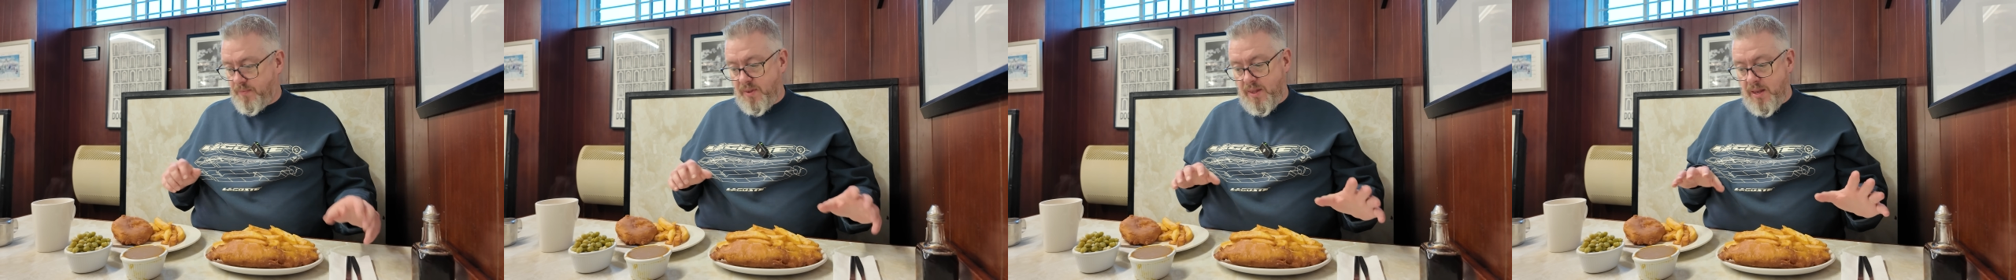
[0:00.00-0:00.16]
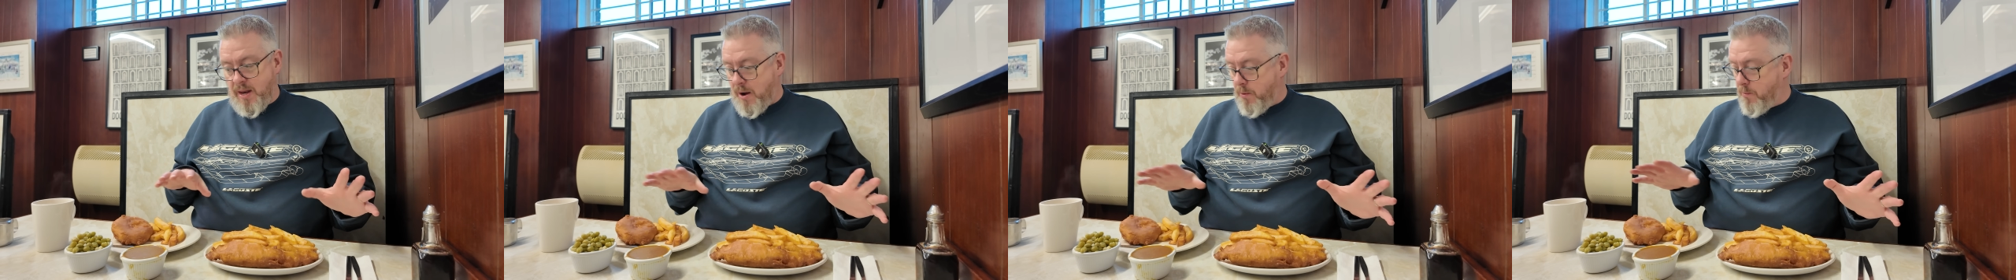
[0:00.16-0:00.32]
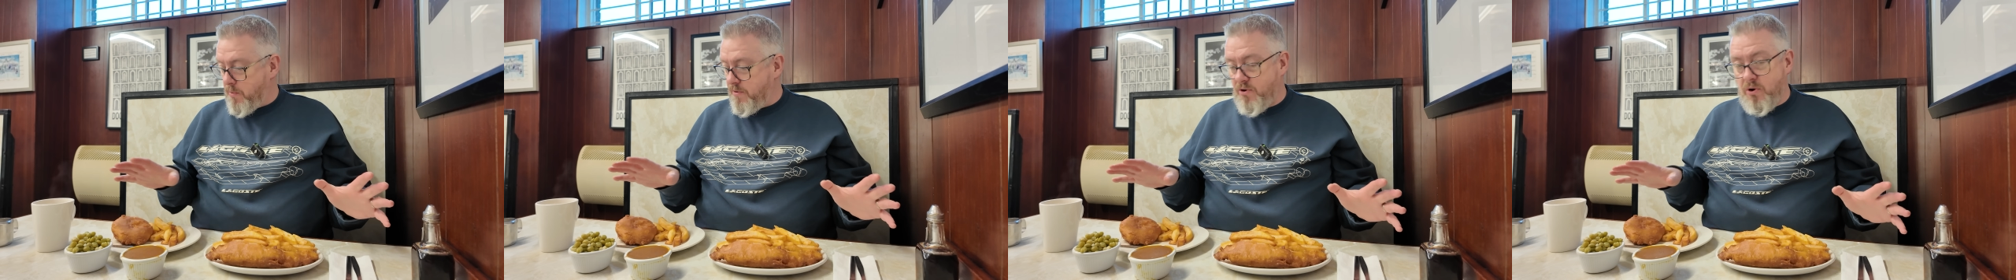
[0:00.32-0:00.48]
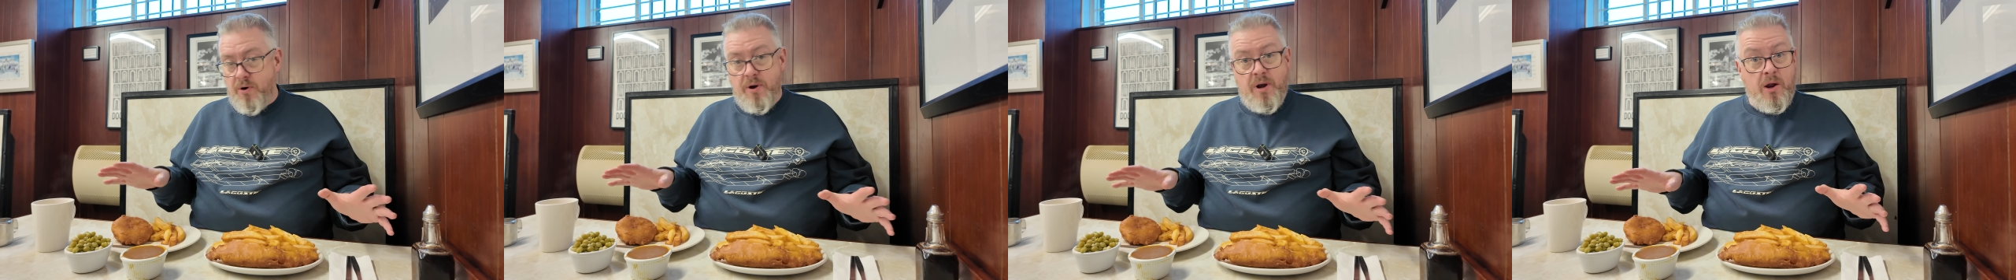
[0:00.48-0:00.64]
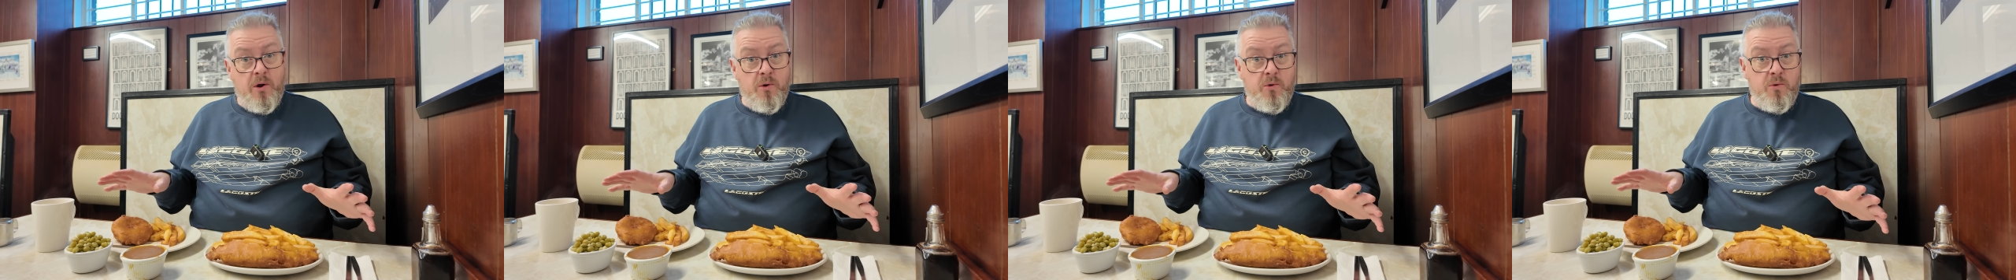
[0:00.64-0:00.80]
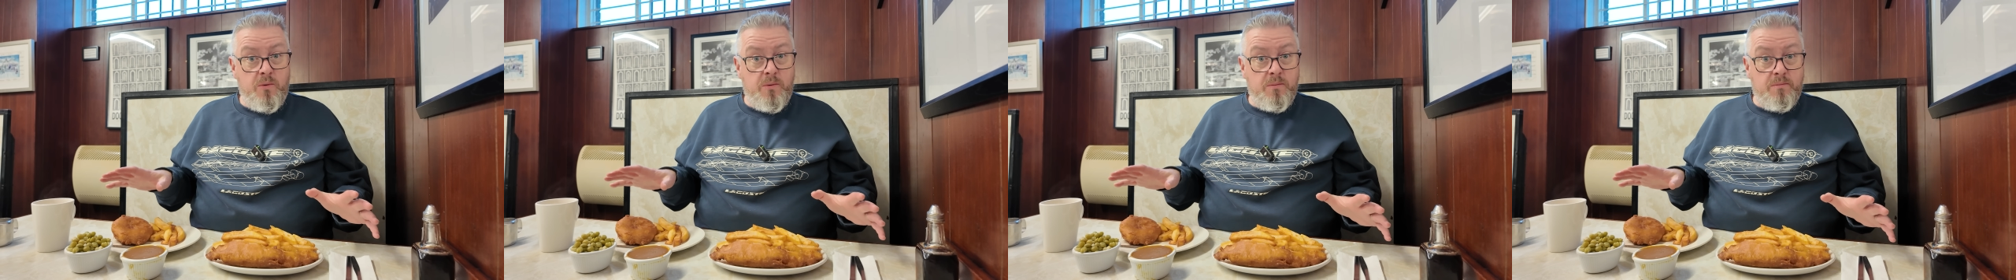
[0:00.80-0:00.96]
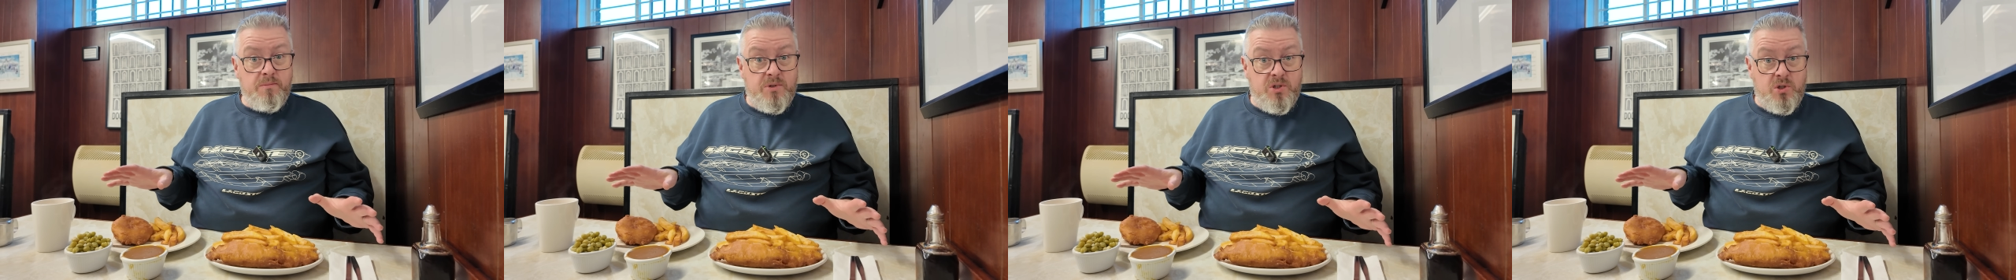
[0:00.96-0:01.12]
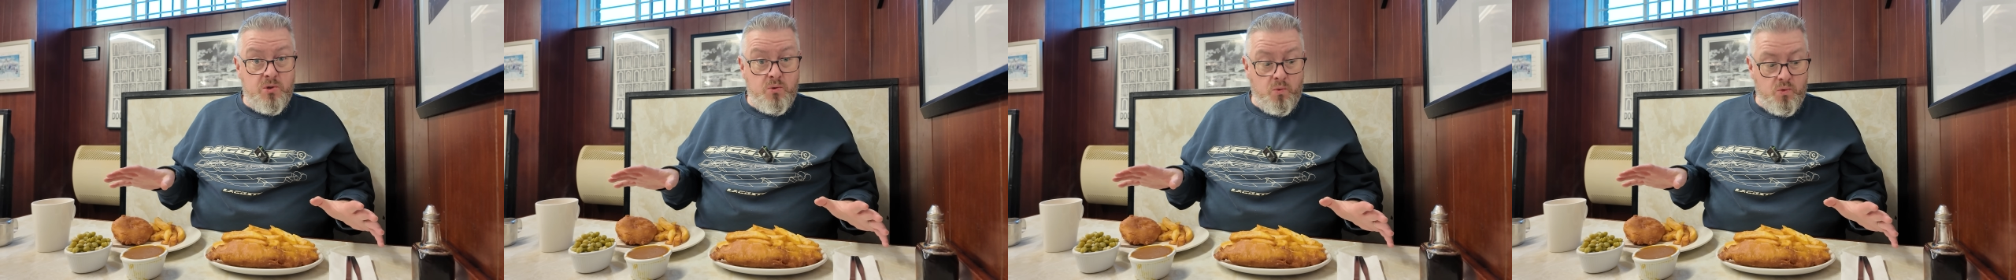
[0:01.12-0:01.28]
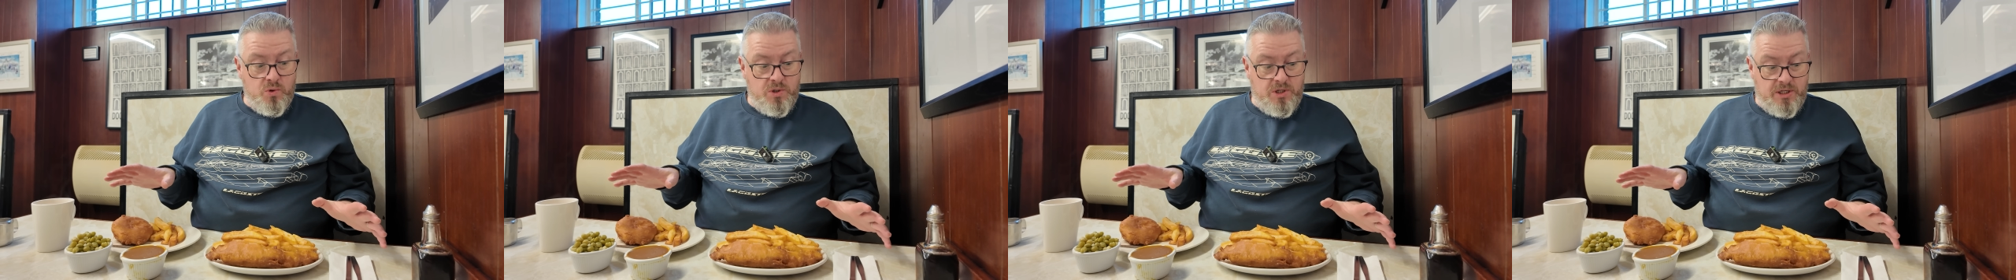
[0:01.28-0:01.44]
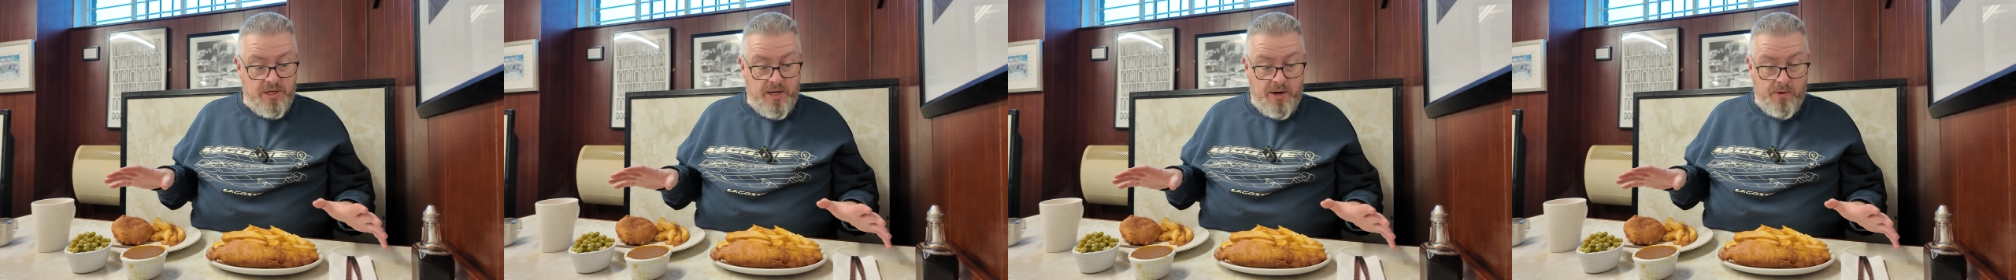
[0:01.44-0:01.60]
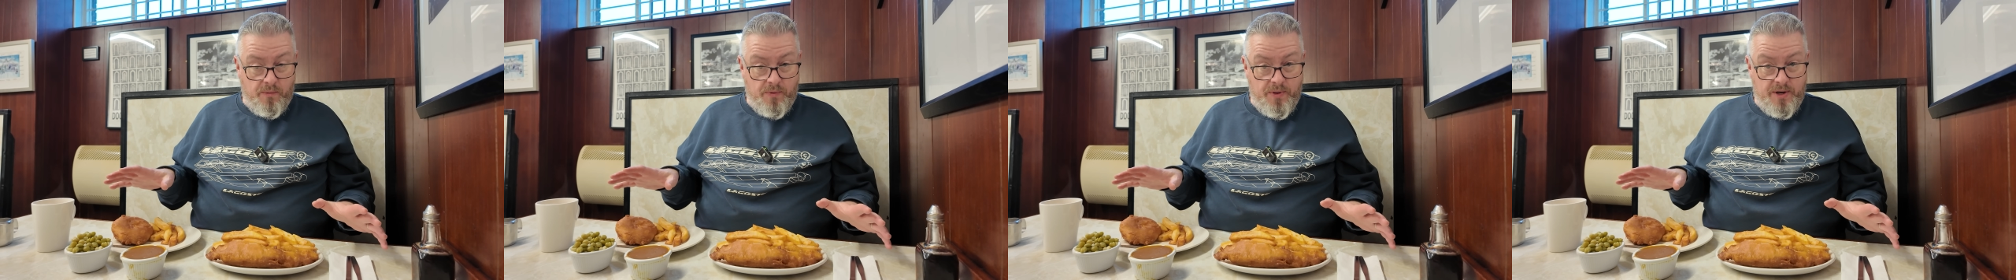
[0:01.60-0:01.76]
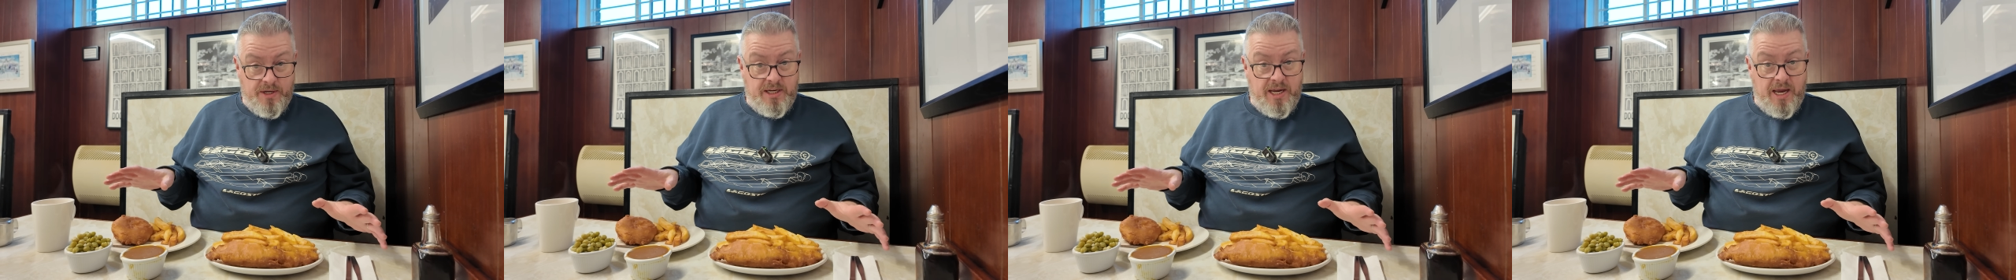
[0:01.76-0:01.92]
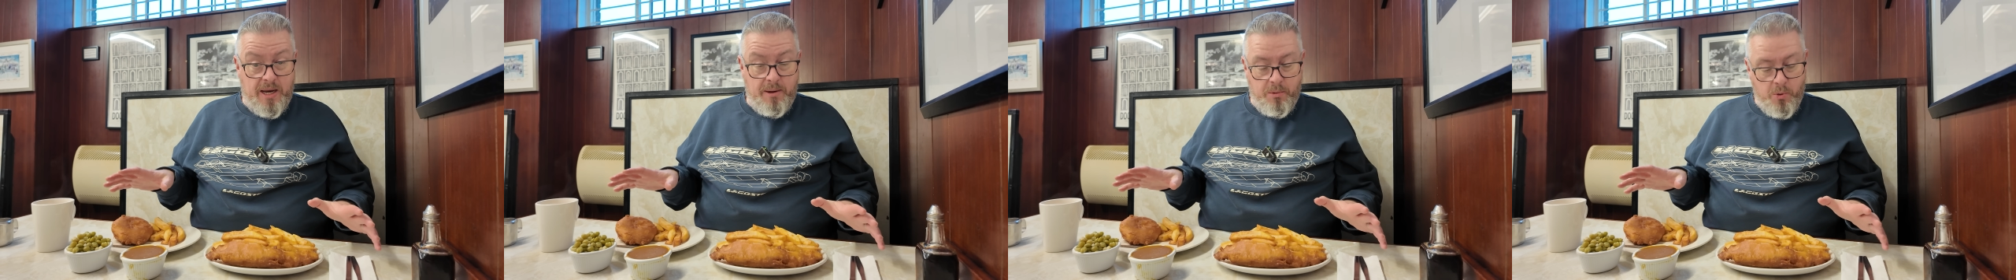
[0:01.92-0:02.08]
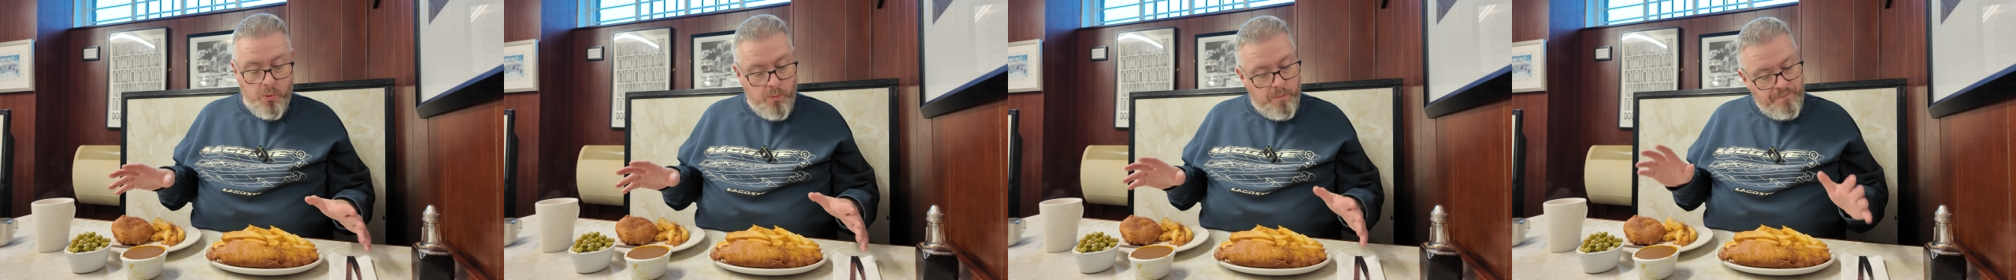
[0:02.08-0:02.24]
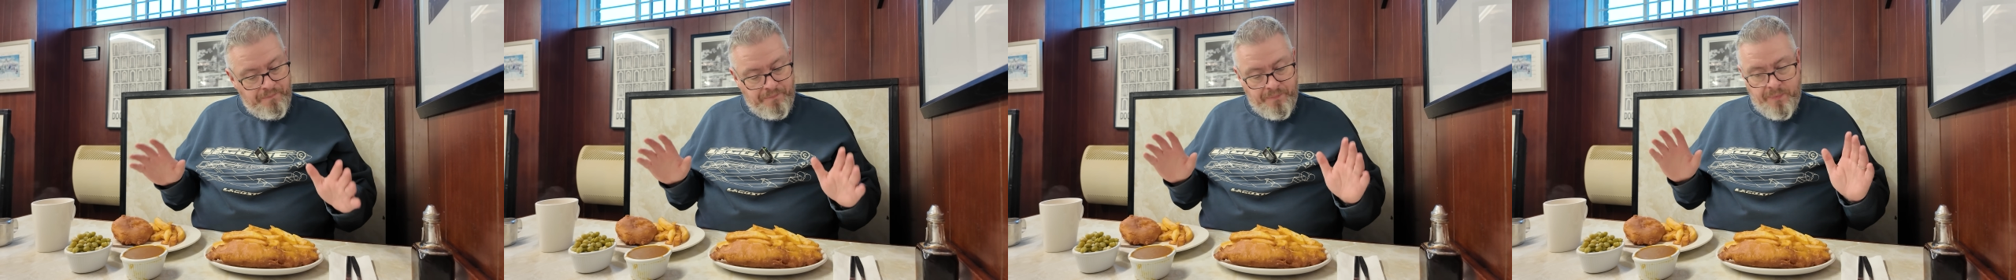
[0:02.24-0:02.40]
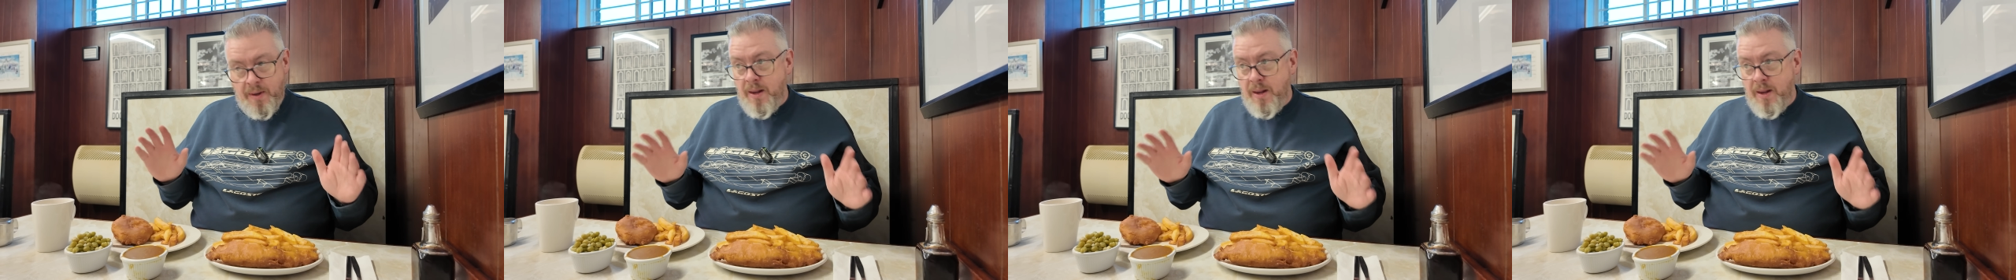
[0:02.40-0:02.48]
Now, we've got no sauces here on the table,